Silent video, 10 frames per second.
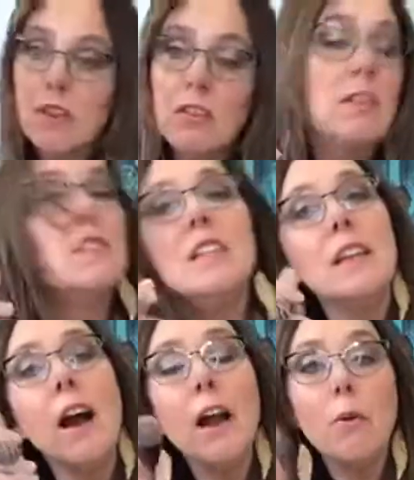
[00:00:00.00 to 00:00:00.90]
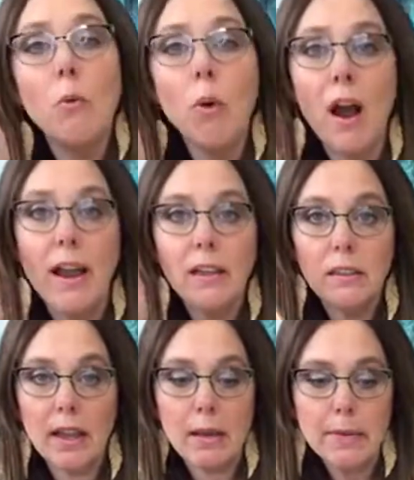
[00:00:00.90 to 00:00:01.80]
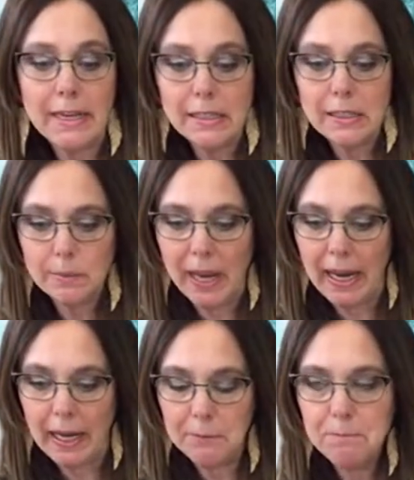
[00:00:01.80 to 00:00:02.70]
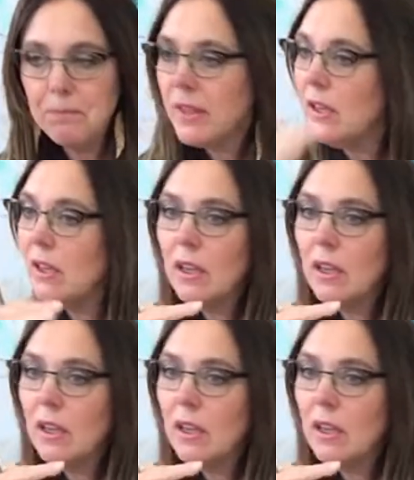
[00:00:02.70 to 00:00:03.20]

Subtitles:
because with the DIY clay-based paint,